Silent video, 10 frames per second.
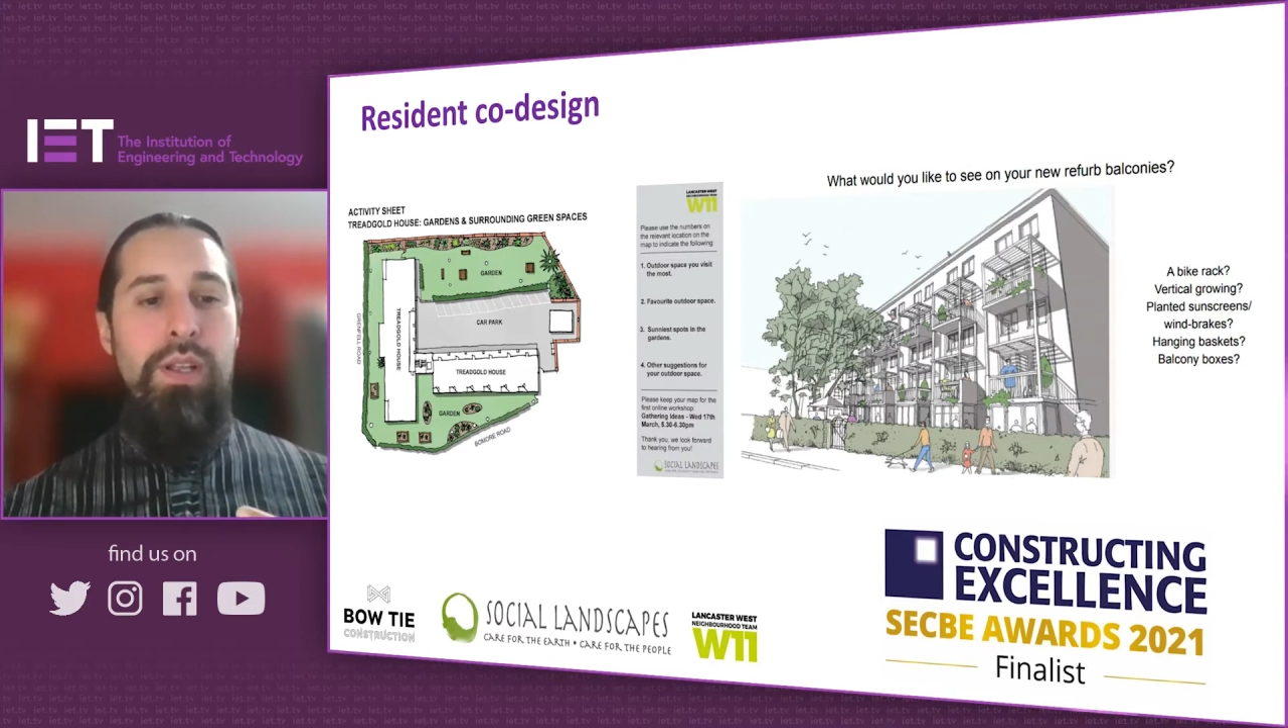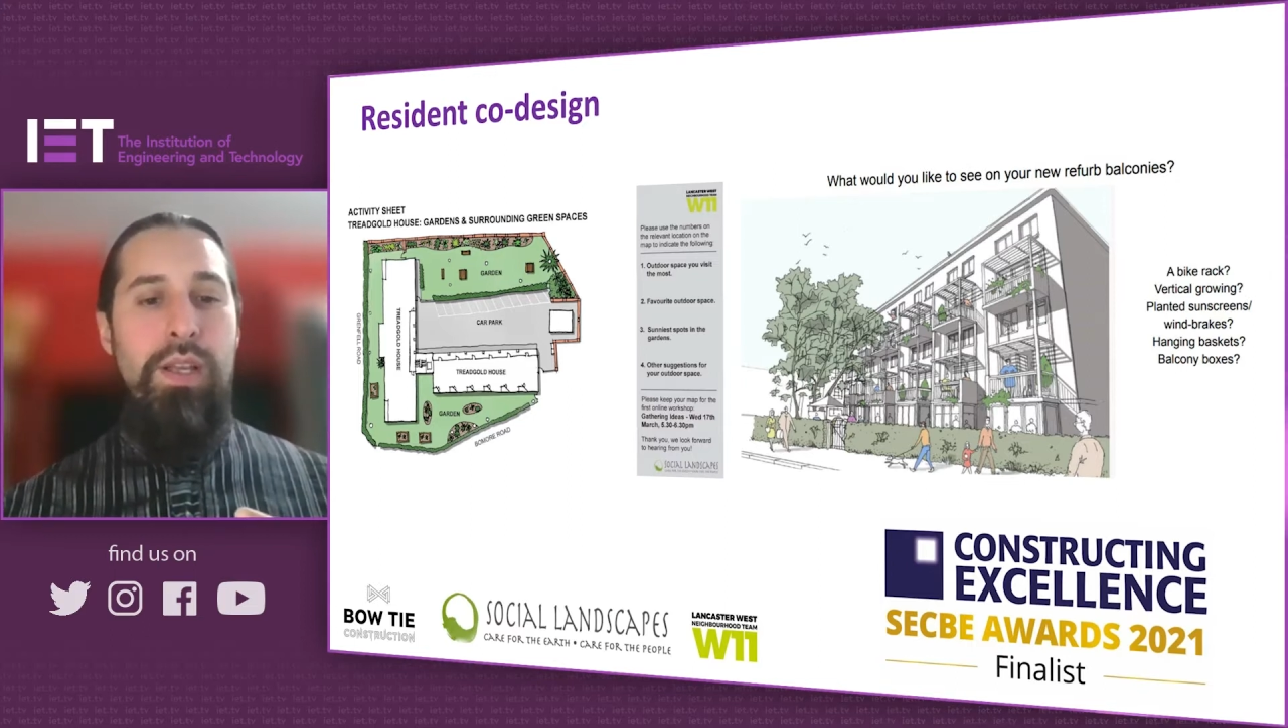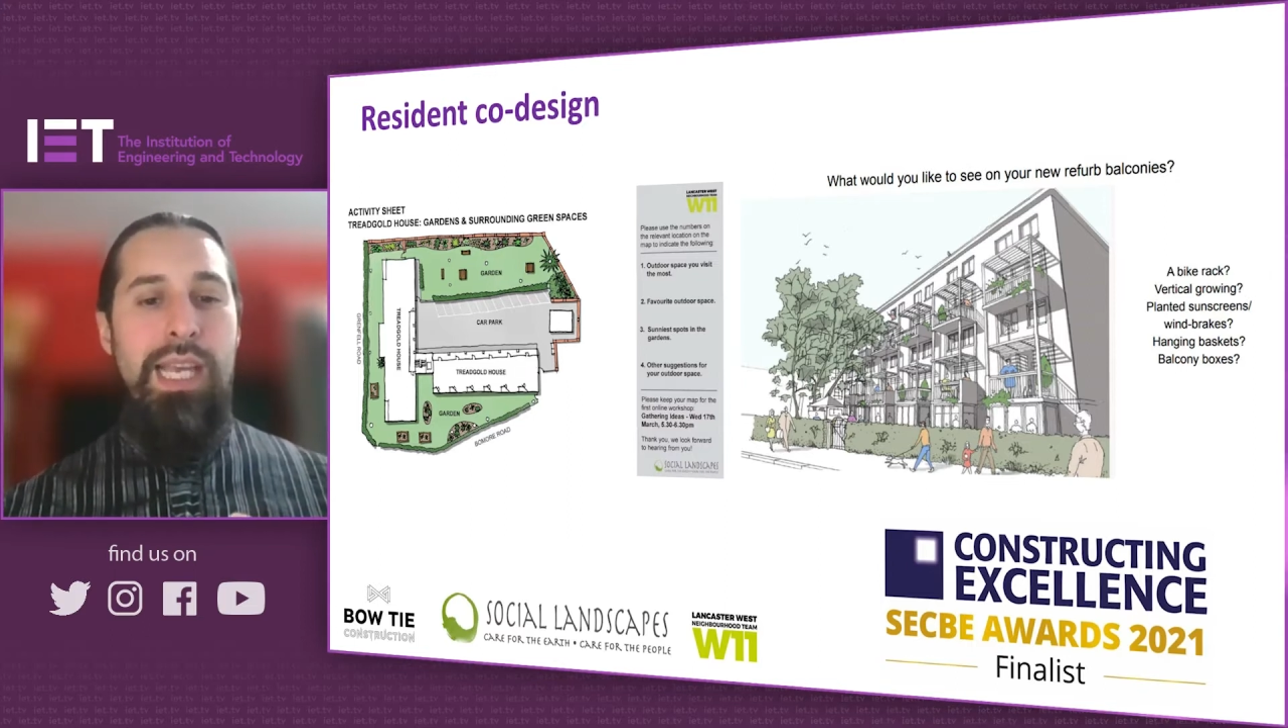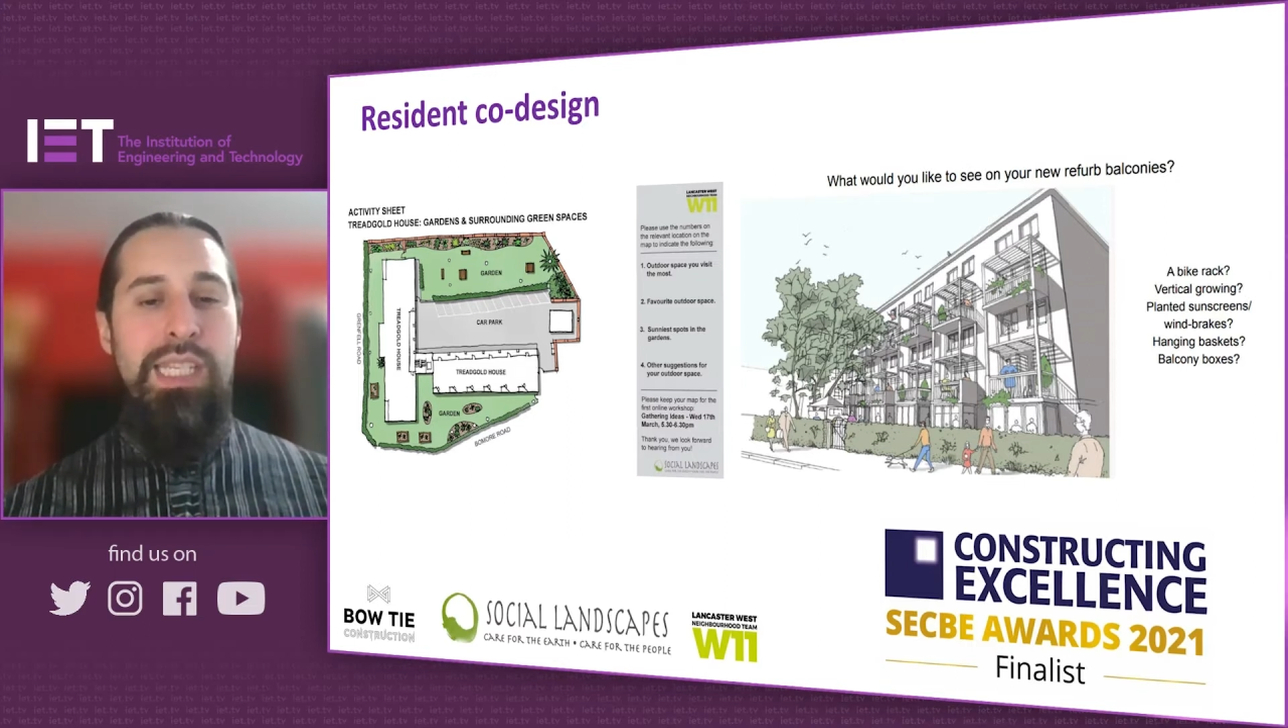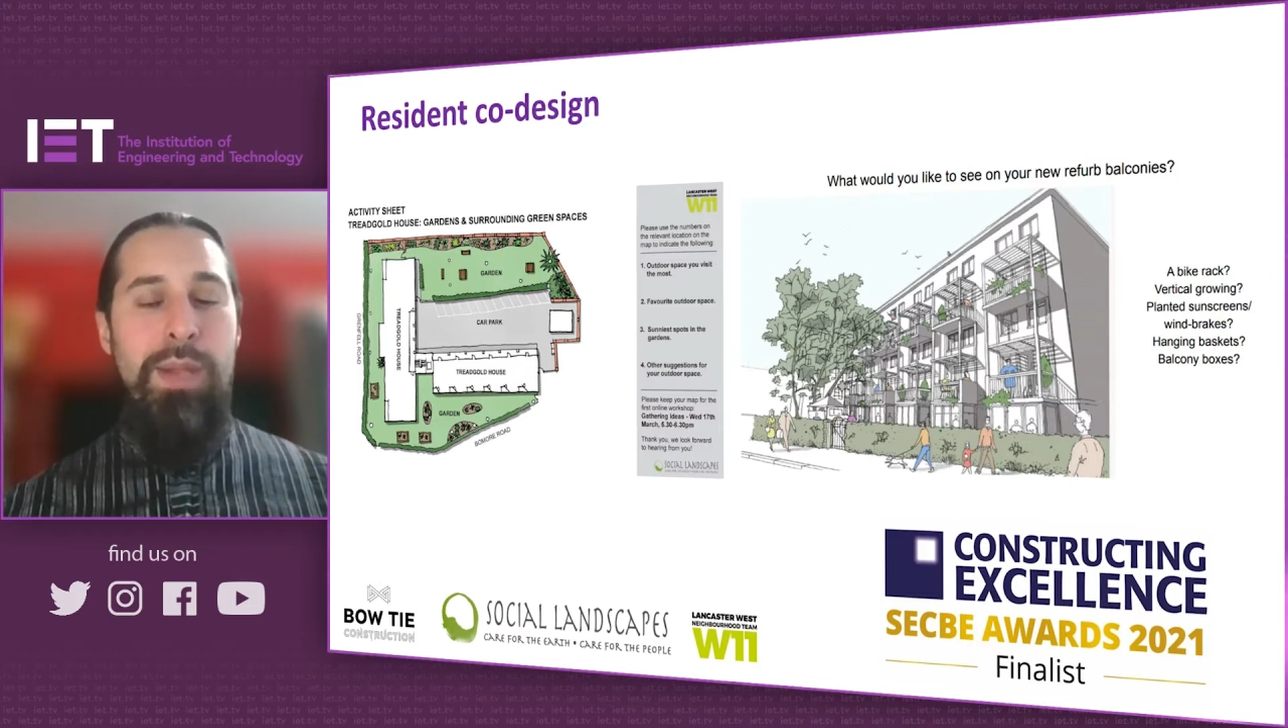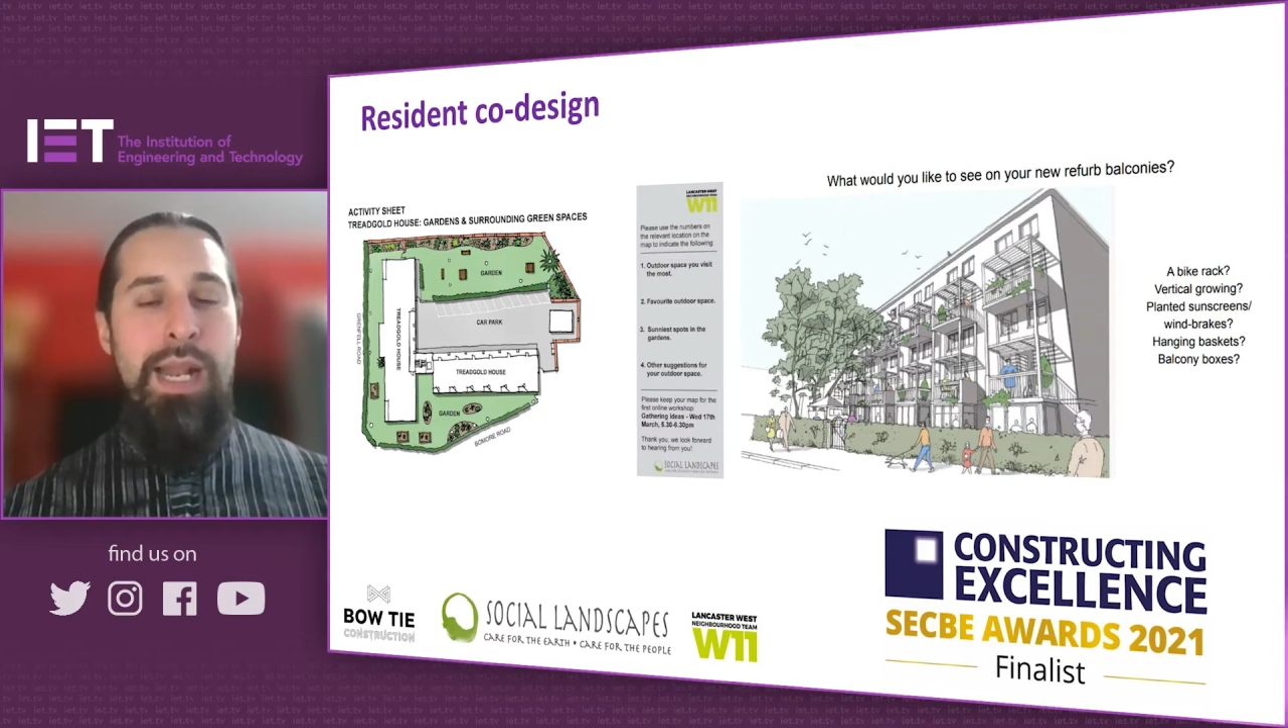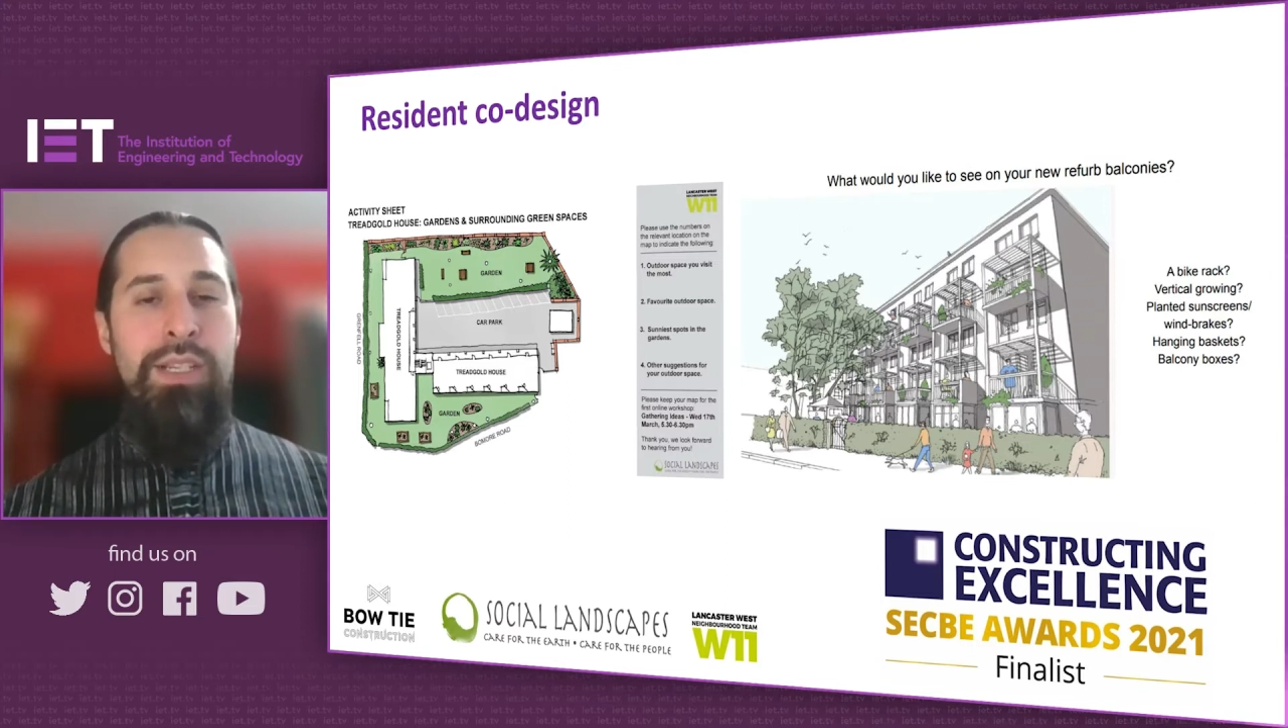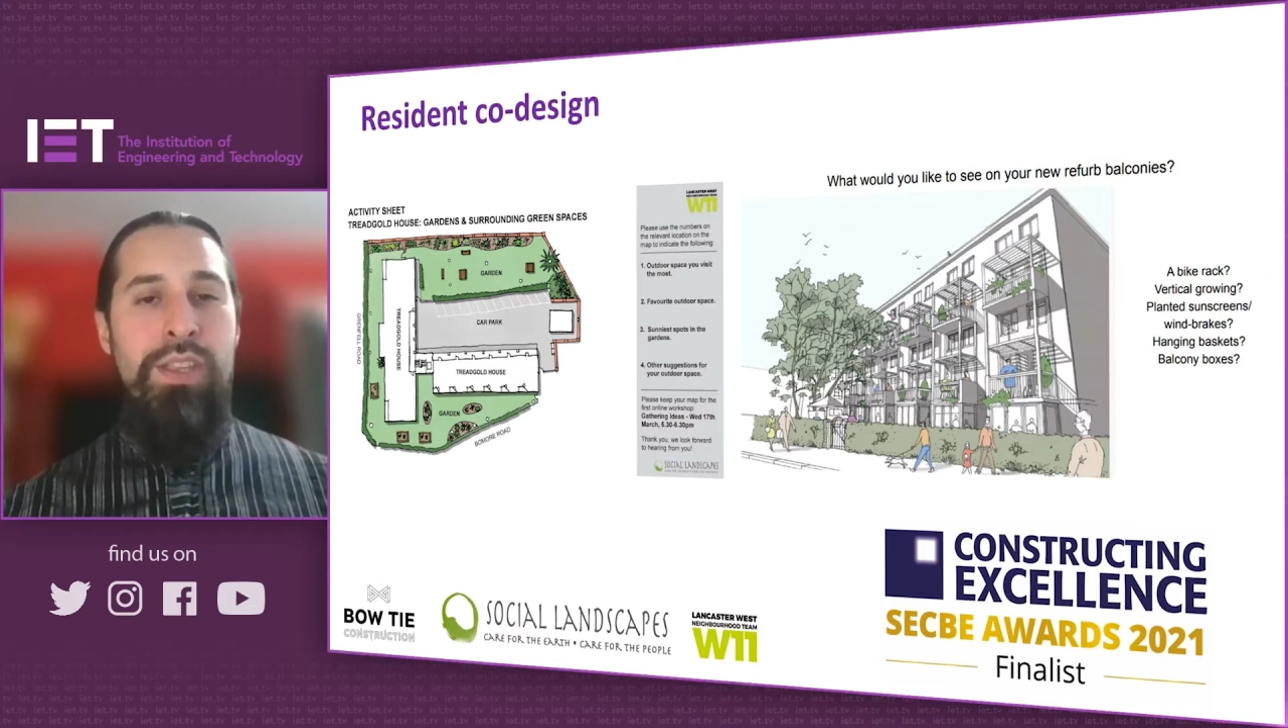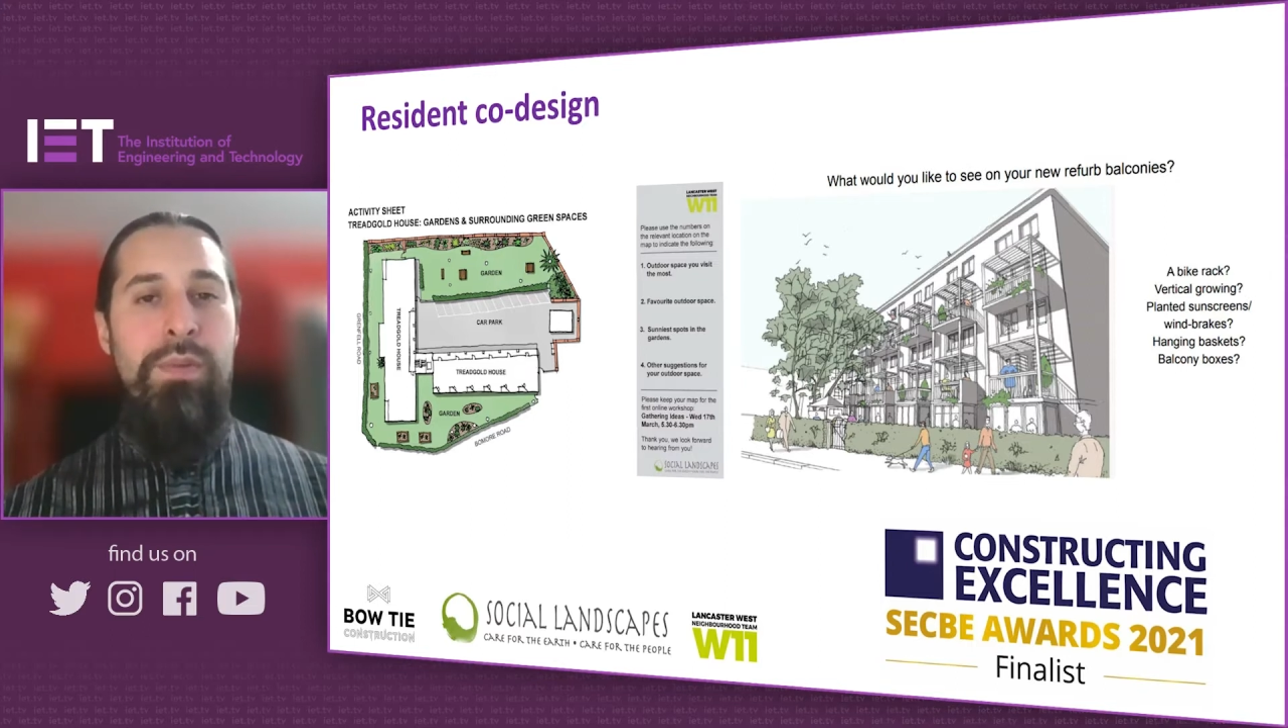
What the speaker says: explaining to the